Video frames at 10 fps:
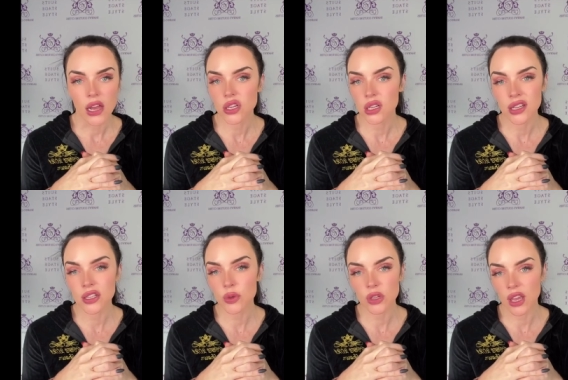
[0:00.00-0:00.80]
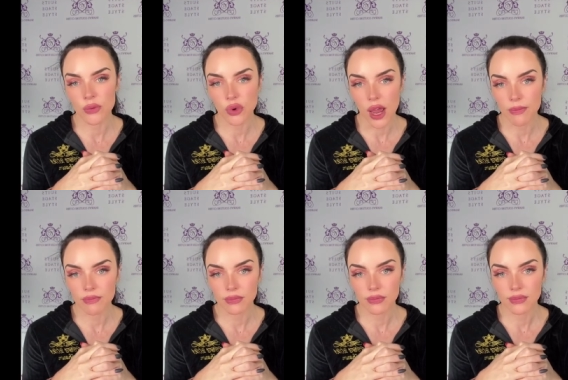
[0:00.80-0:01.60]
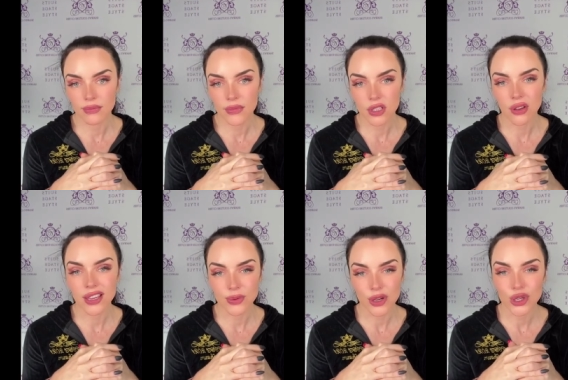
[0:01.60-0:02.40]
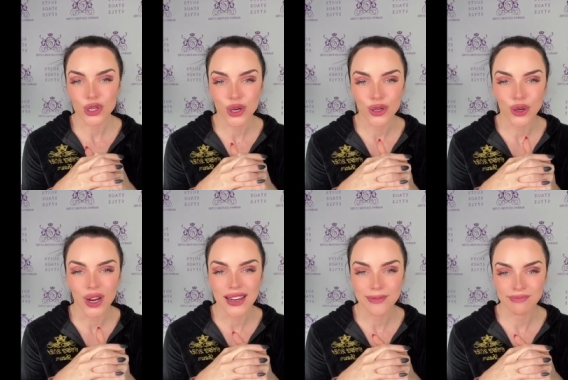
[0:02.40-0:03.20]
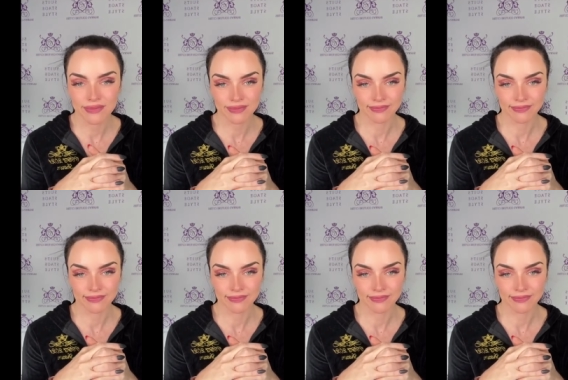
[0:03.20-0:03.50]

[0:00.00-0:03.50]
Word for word: And she didn't skin prep. So guess what? She turned green.